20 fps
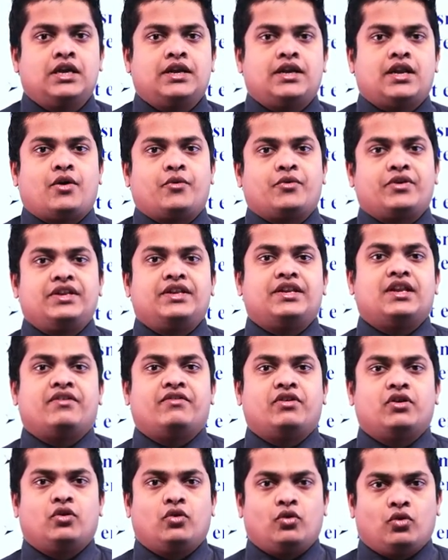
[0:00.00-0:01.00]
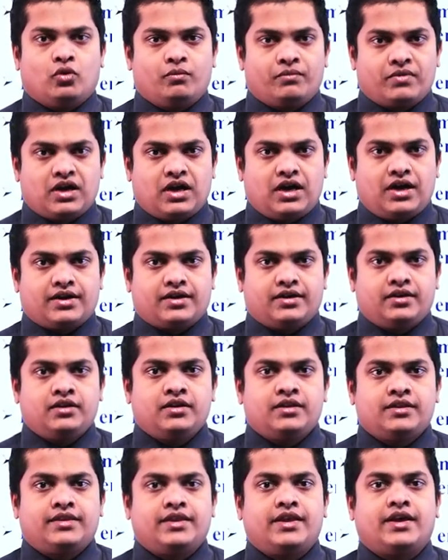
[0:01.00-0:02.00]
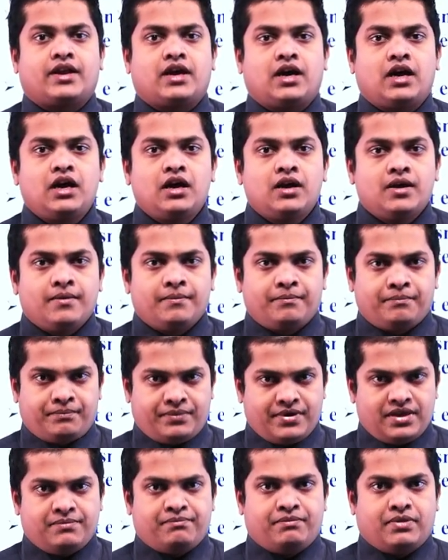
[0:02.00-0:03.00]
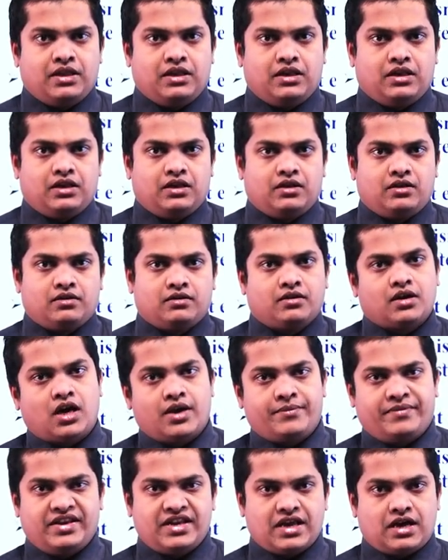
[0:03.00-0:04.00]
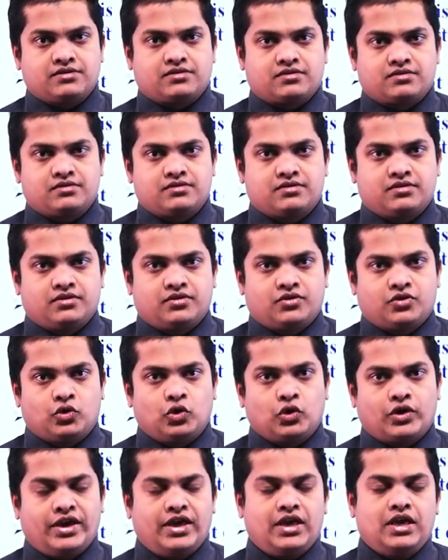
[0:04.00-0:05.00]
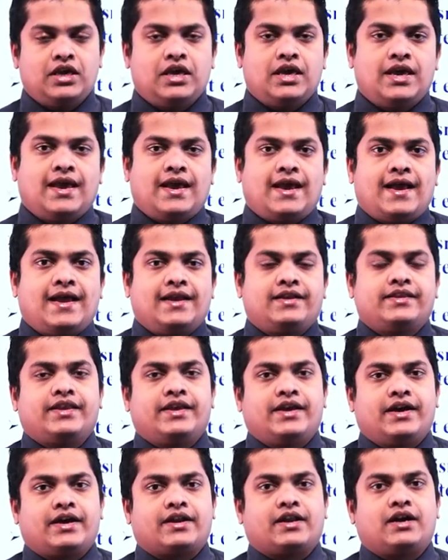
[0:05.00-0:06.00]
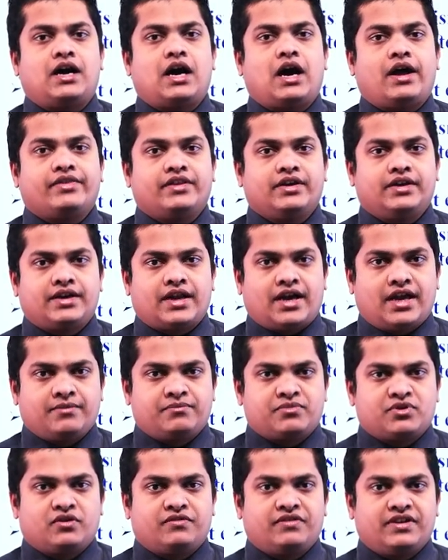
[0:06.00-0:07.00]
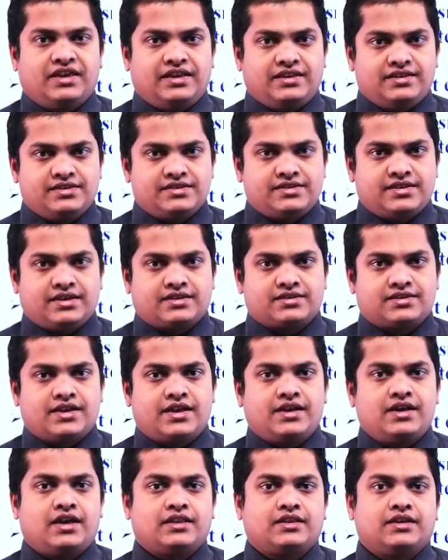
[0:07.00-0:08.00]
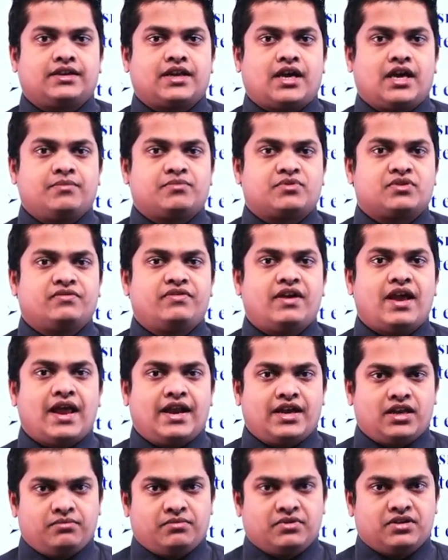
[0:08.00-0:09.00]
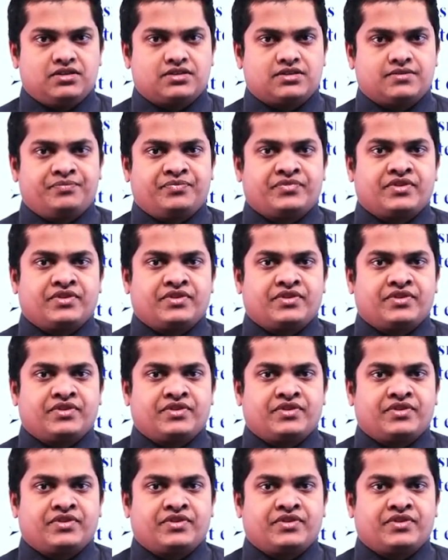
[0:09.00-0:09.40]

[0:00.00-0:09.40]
Now in our home garden, there are people, I mean us, okay? and there are other types of insects and other types of animals.